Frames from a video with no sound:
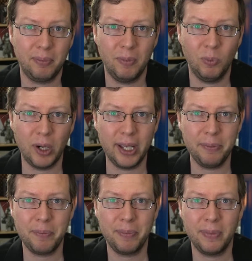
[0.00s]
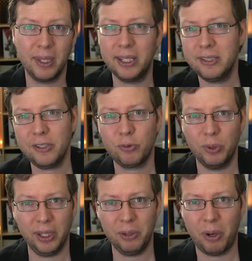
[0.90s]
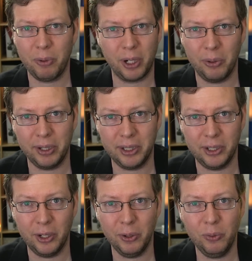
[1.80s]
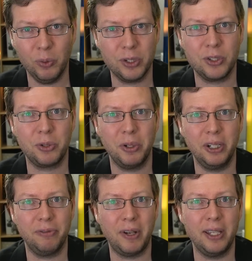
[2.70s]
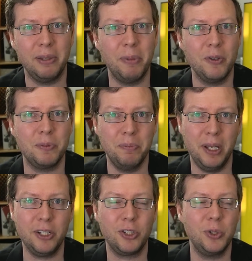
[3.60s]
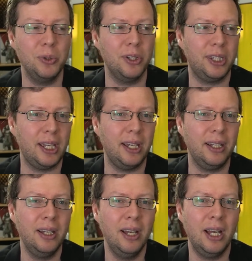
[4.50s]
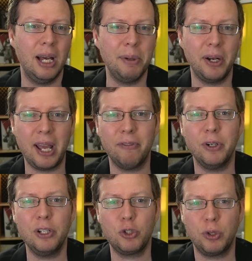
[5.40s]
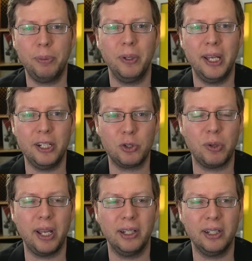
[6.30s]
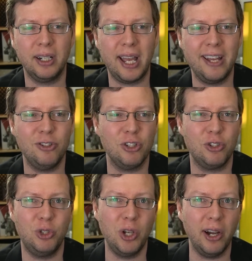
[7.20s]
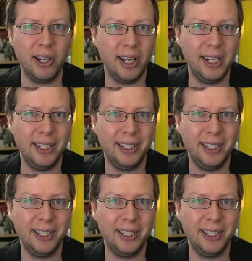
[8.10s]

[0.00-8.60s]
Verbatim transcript: Right? Like, is this really what we're going to do? We're just going to find the most minuscule thing about every AAA trailer and just dunk on it?